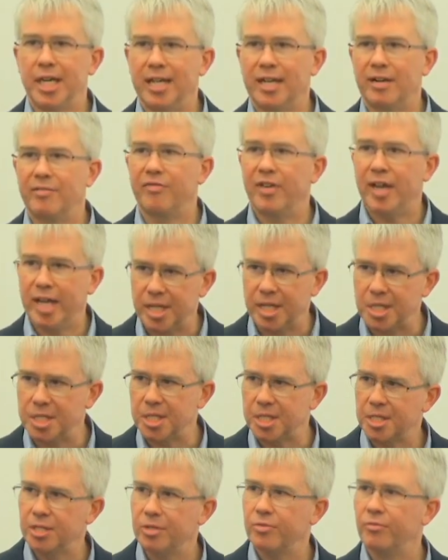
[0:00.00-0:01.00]
in
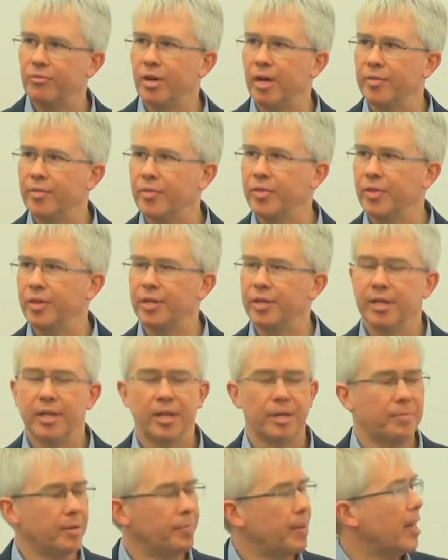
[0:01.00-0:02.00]
advance rather
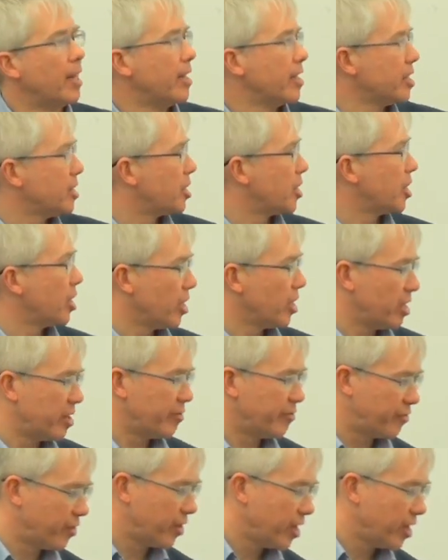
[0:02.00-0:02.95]
than be behind the curve